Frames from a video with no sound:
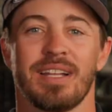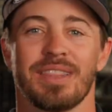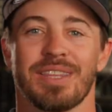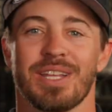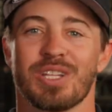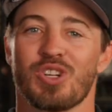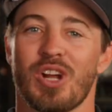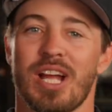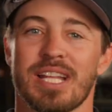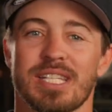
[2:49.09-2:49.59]
The
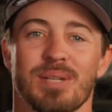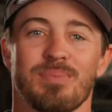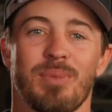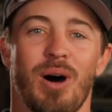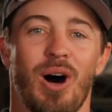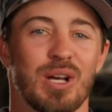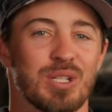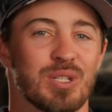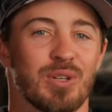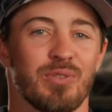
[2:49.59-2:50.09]
transom
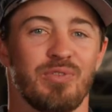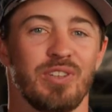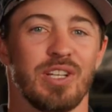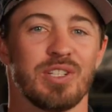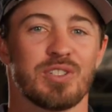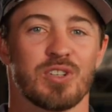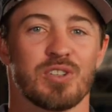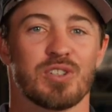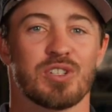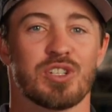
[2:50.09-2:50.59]
also
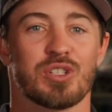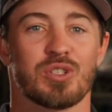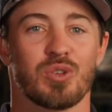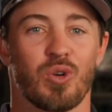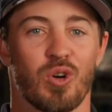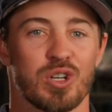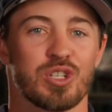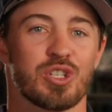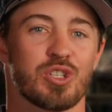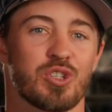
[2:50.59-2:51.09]
features
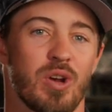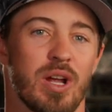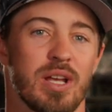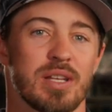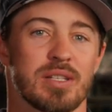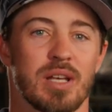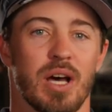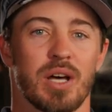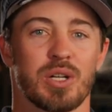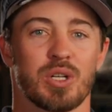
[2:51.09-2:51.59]
storage
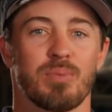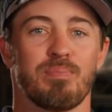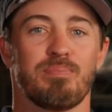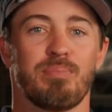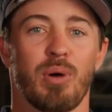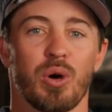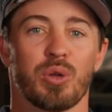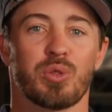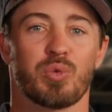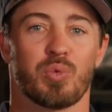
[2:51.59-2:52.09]
trays under
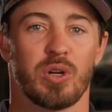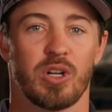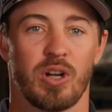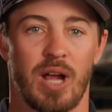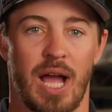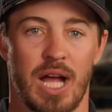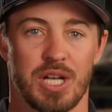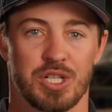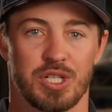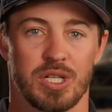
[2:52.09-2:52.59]
both rear
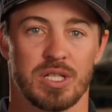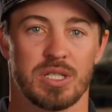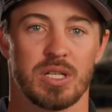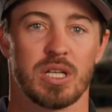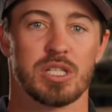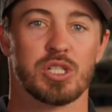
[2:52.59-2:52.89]
hatches,